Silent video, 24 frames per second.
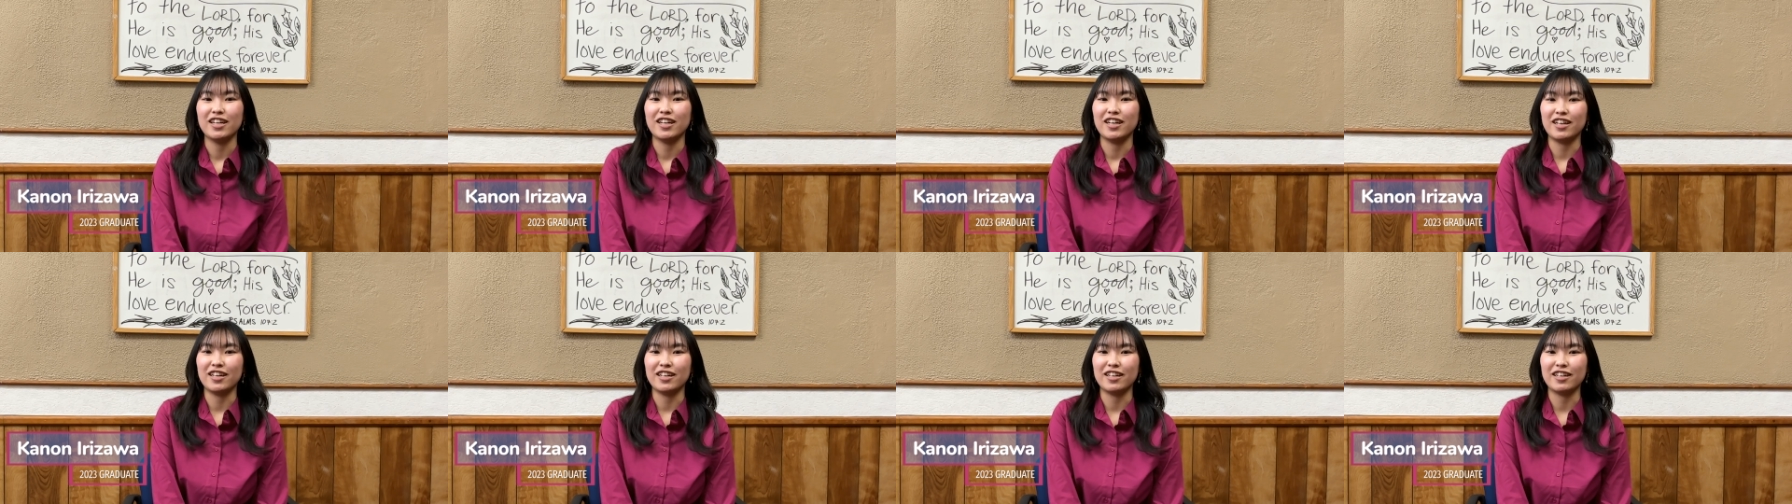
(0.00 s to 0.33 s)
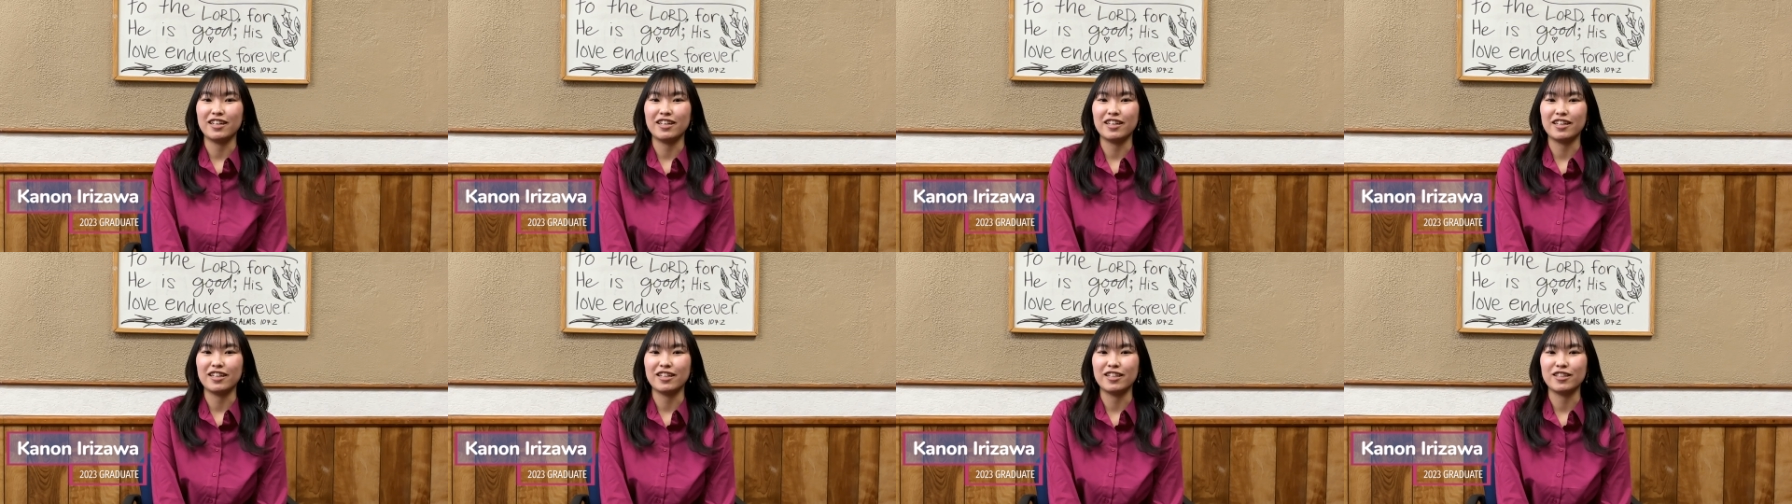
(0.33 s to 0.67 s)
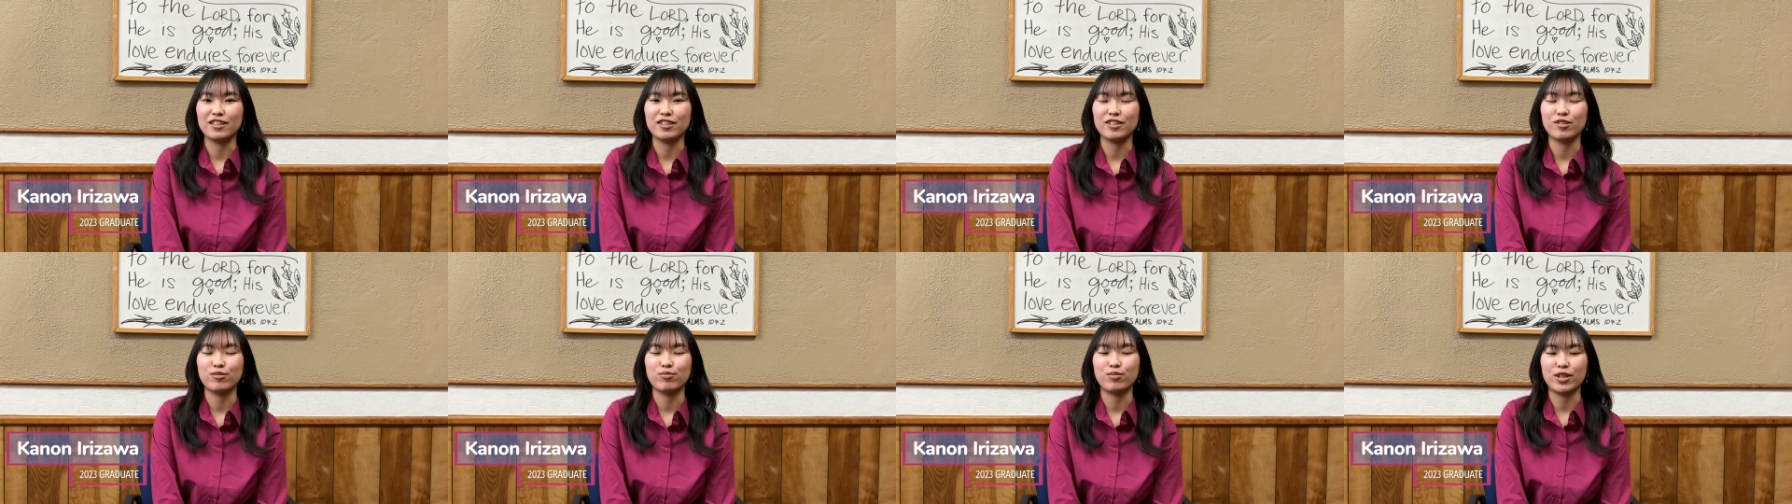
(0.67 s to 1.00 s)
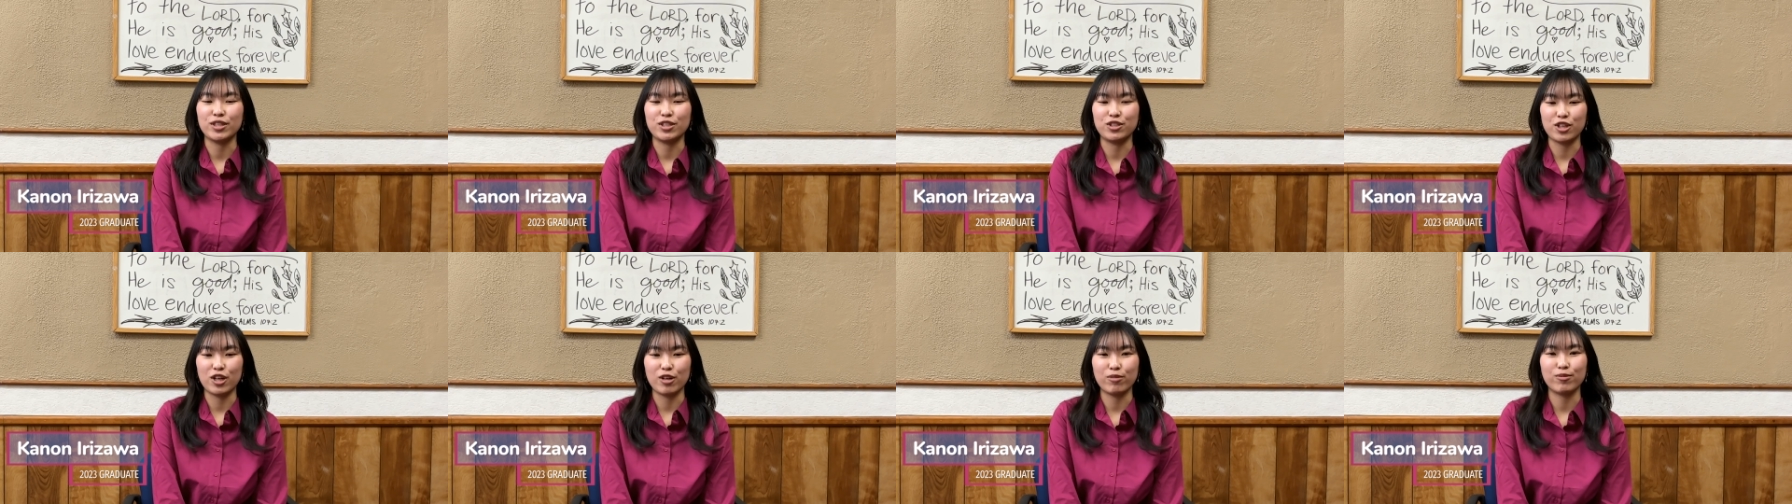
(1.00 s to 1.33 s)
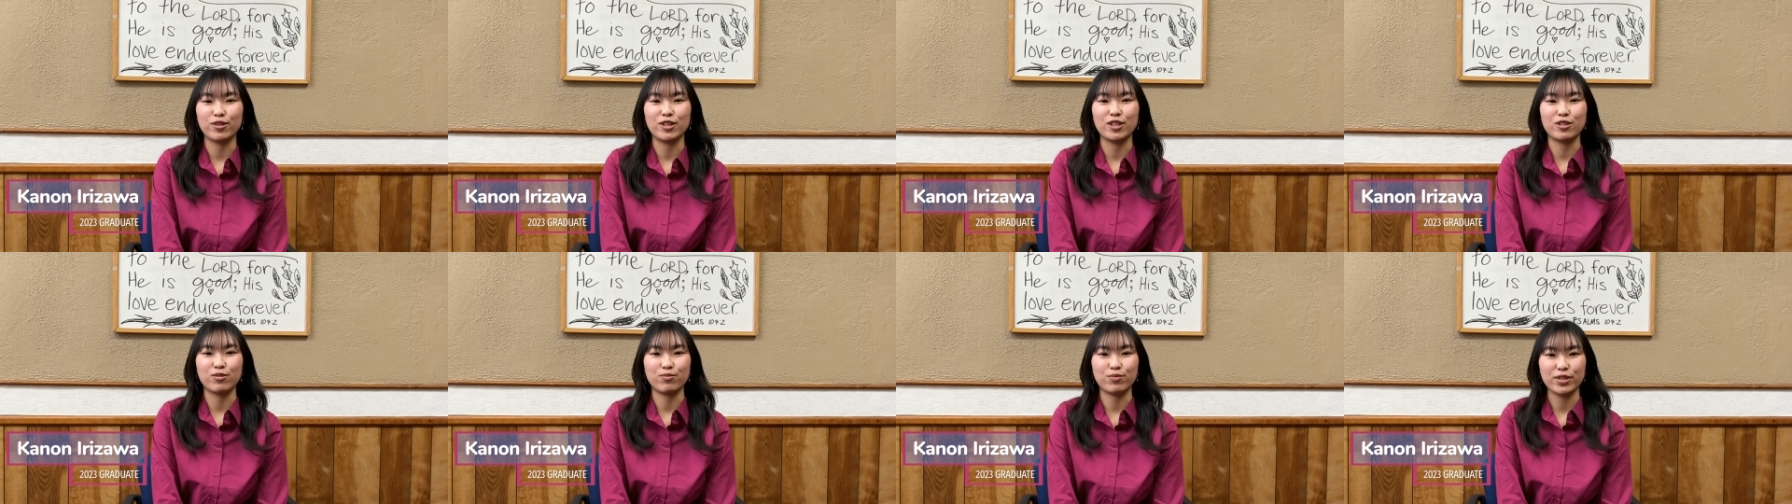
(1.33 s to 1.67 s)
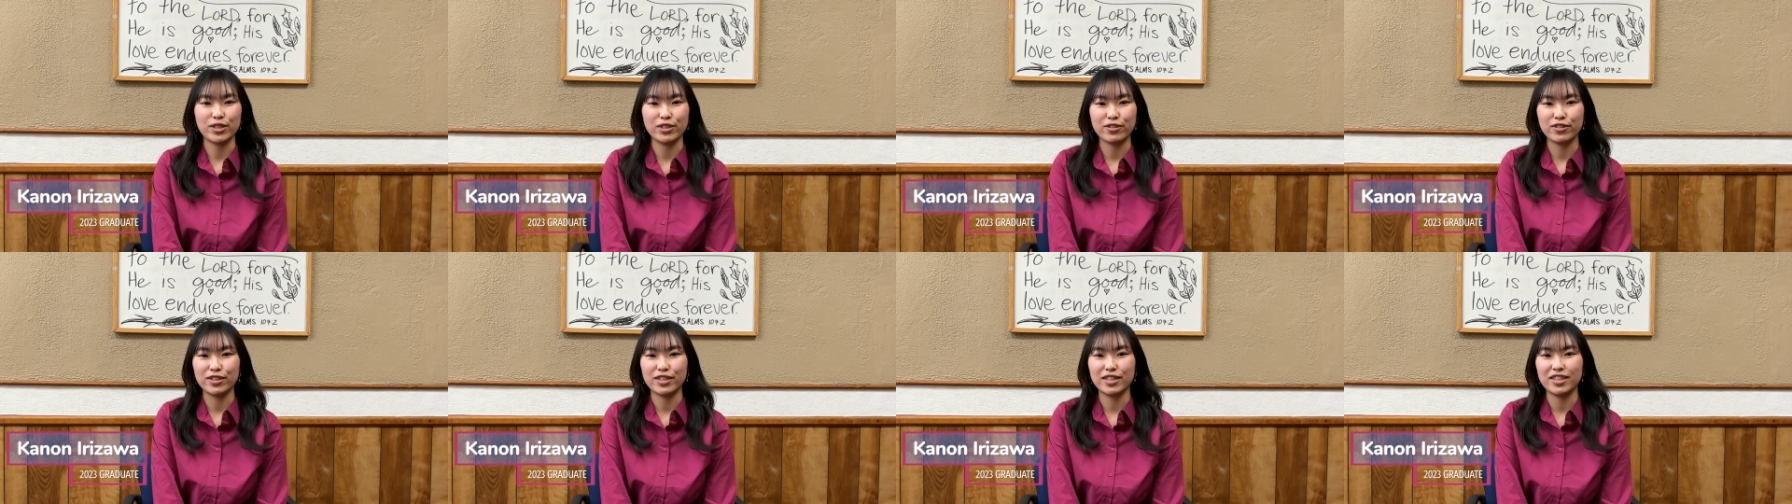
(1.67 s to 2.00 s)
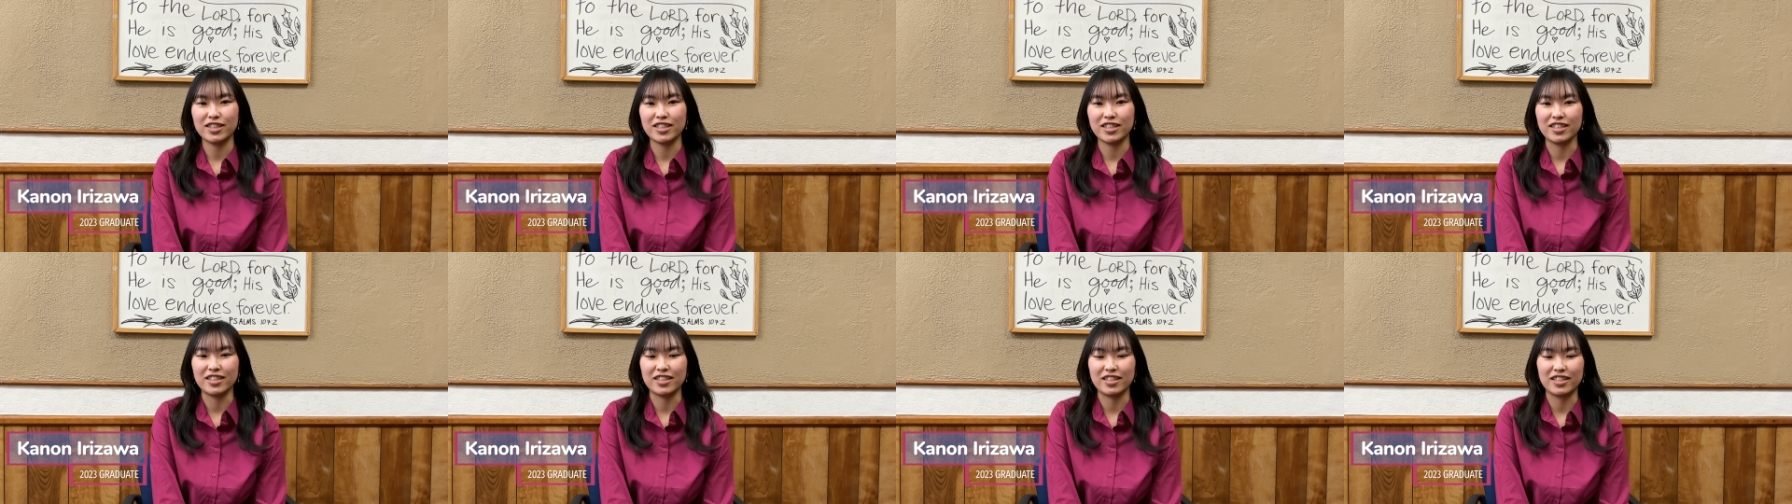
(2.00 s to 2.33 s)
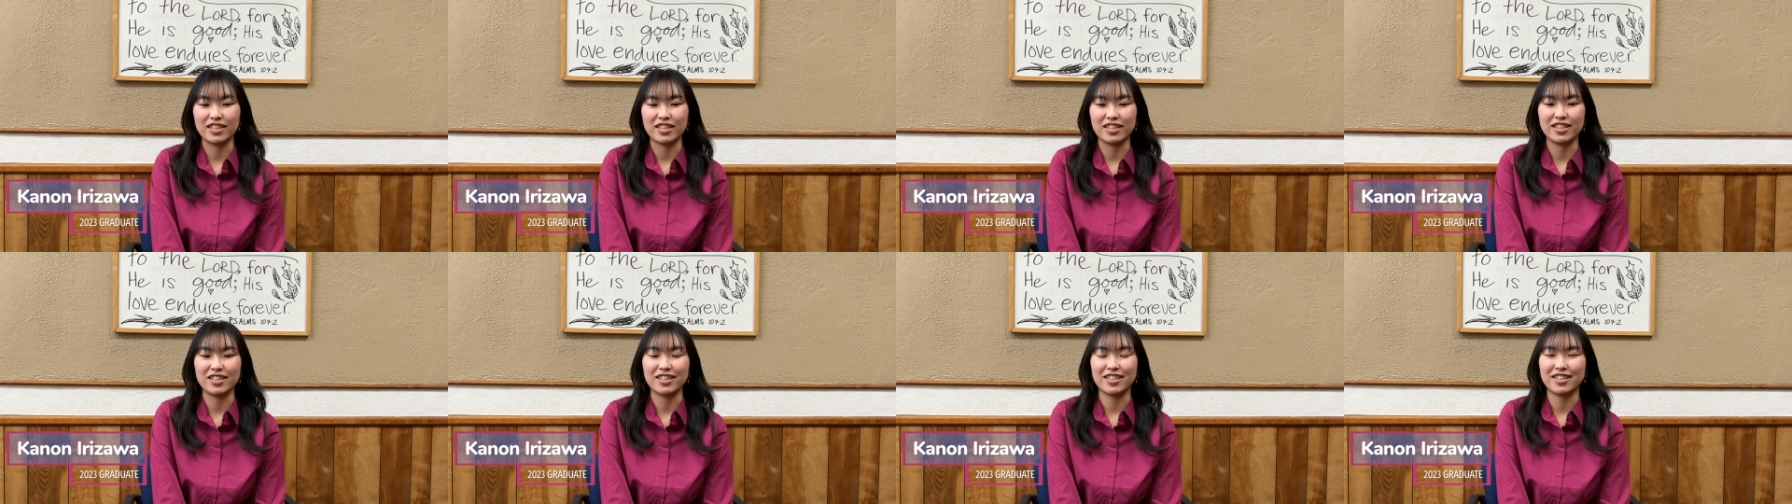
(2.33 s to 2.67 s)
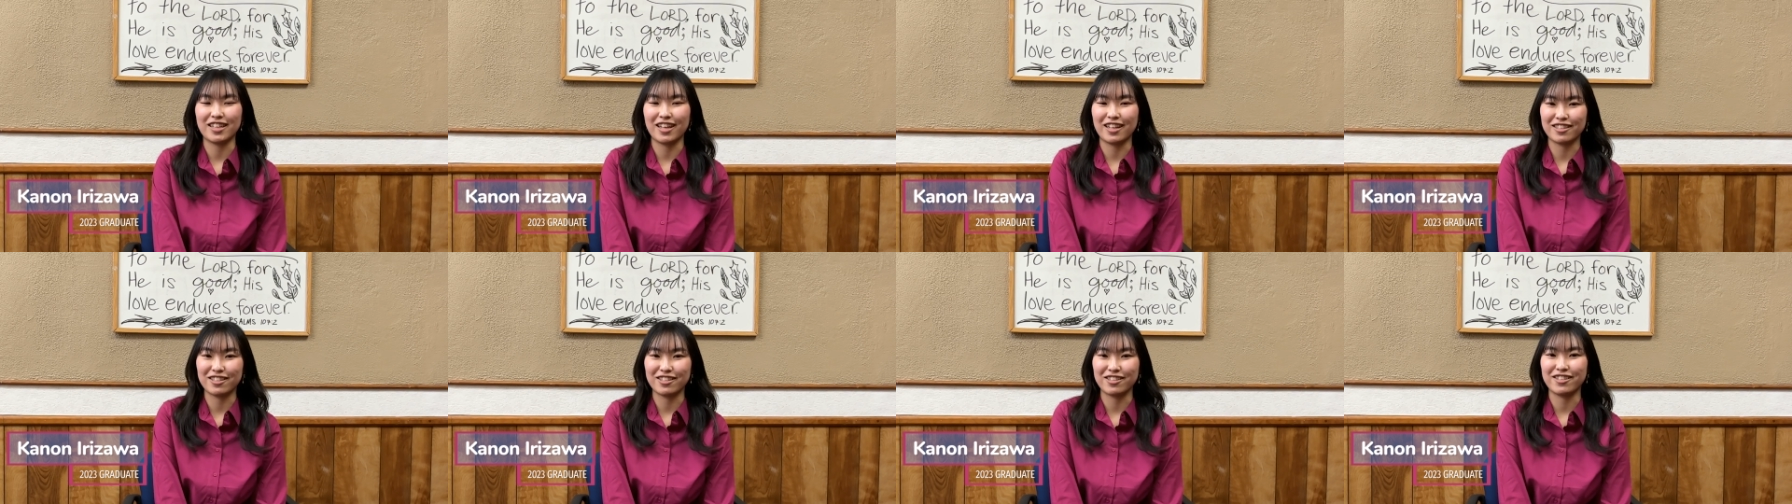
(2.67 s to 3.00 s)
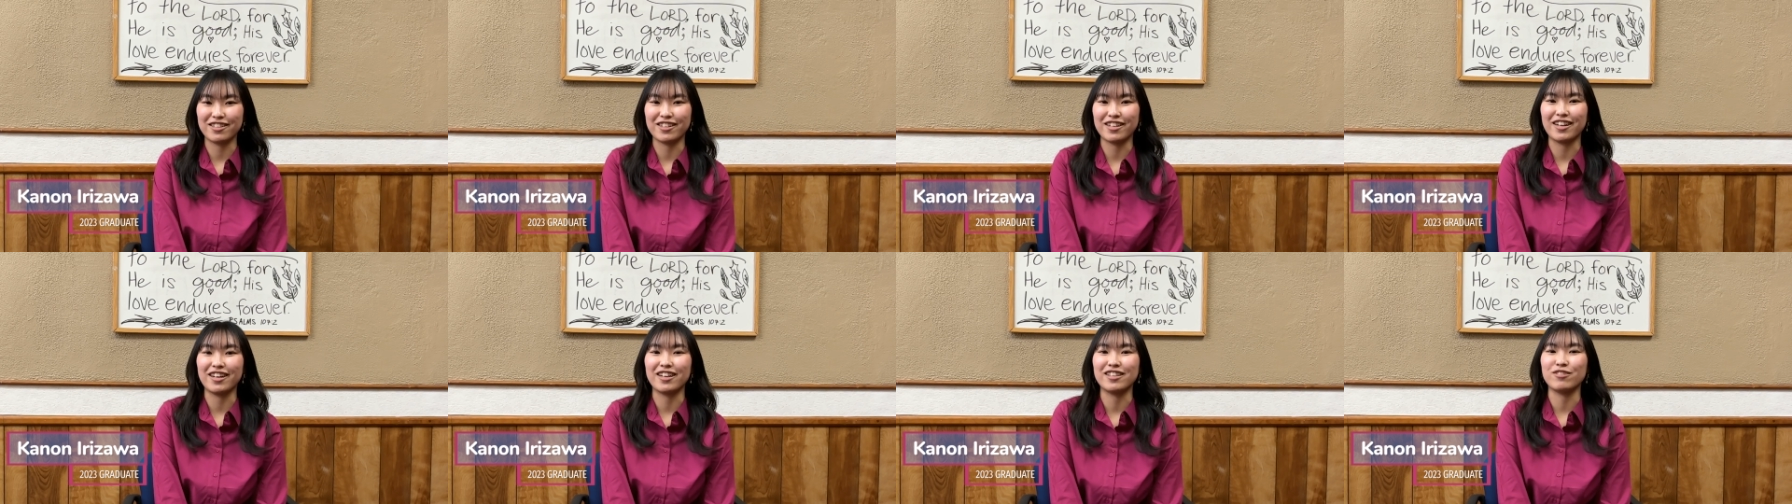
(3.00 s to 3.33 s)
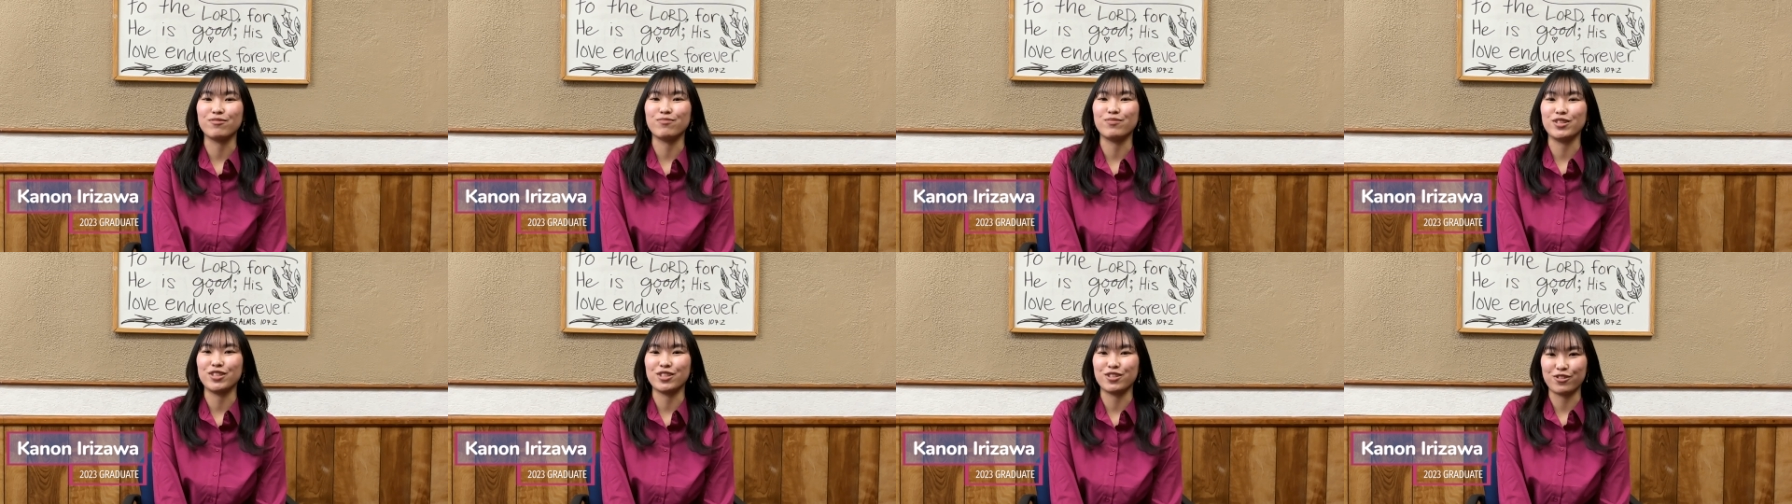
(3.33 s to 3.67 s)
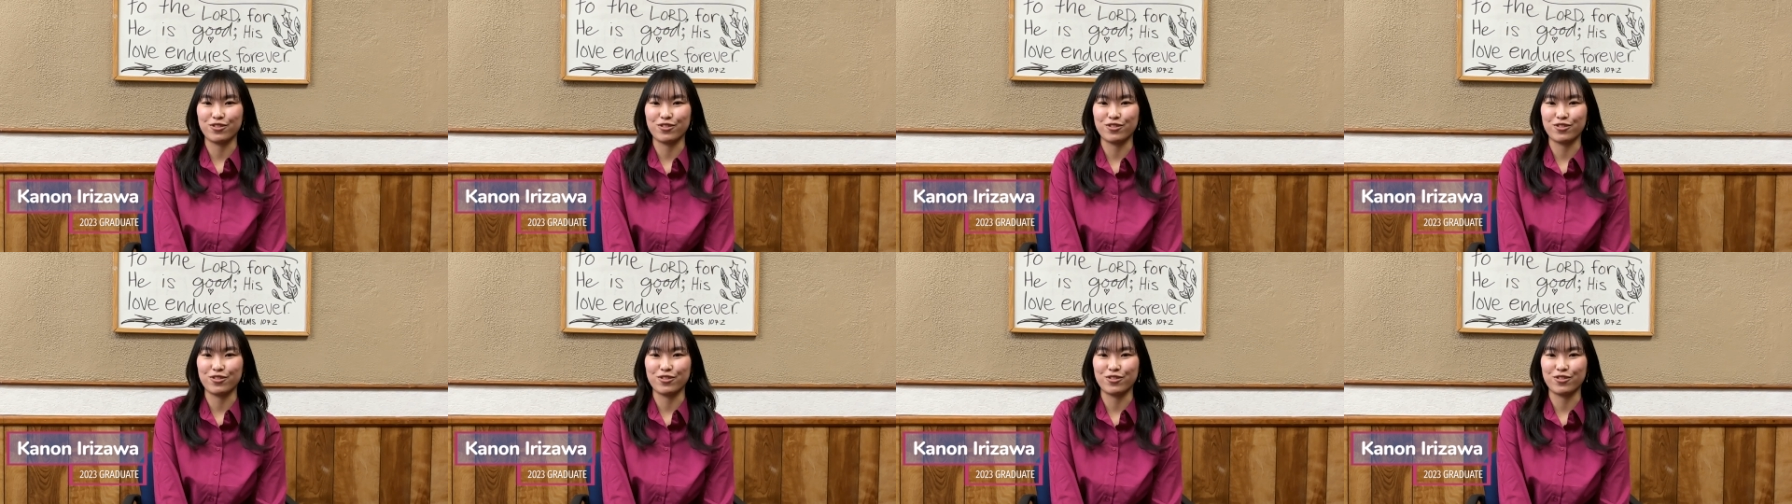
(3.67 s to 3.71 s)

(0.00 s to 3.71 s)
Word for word: and my Japanese parent is Tatsuya and Ms.